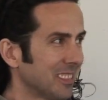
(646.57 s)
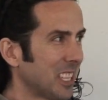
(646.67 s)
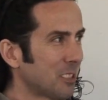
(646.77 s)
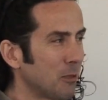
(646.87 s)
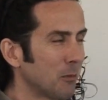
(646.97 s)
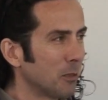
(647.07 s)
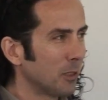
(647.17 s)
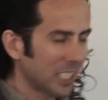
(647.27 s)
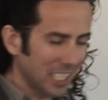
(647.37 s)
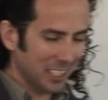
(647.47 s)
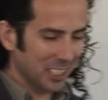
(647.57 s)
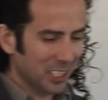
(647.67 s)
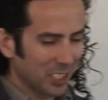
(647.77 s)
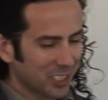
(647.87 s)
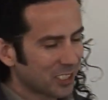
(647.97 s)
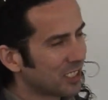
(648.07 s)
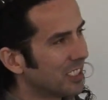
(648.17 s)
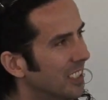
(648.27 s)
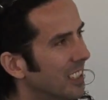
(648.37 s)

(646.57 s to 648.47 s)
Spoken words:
that's what we've worked out that it costs.